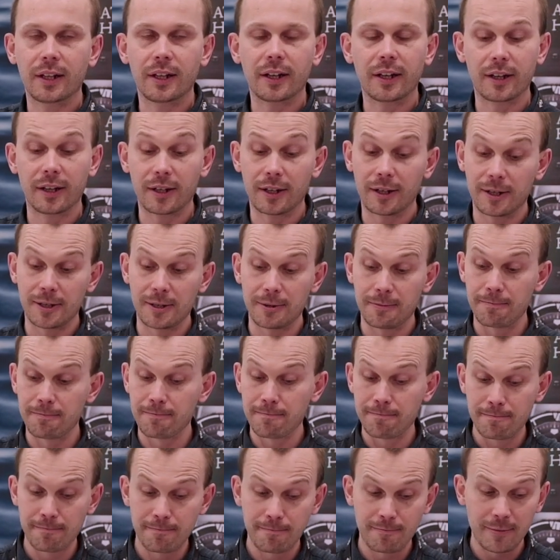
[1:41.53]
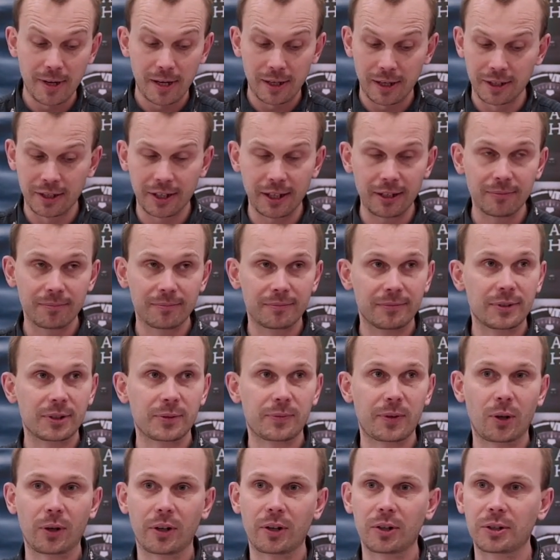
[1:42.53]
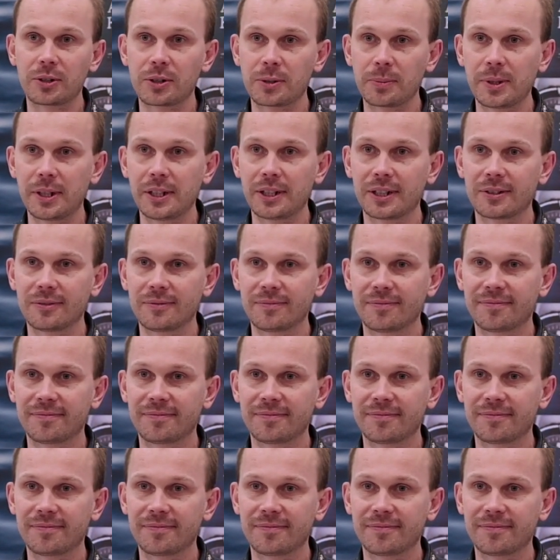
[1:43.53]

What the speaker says: And yeah, it's very good to be here